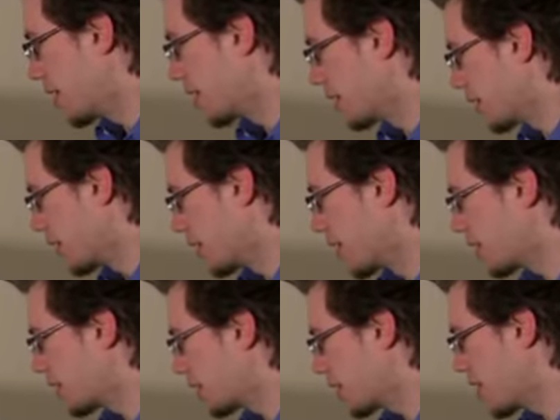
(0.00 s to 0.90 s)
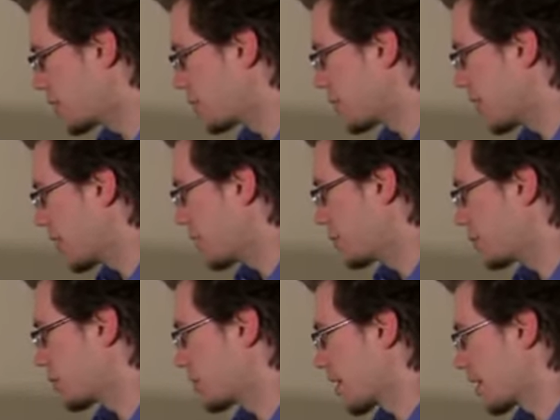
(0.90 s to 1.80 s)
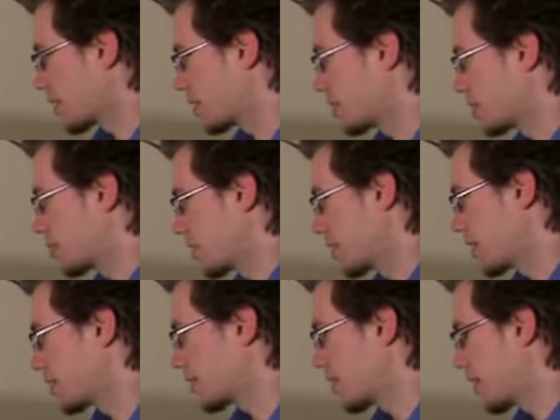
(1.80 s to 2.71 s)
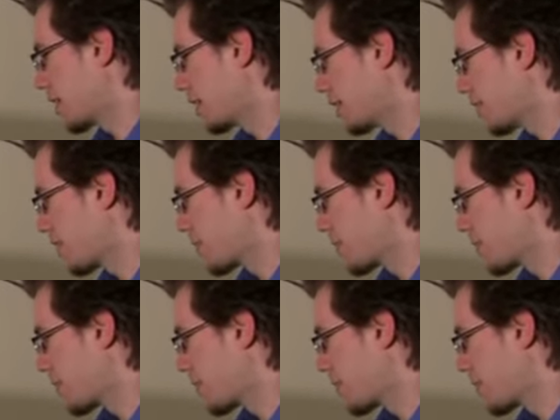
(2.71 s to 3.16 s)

and then another ledger line, which would actually just be this line,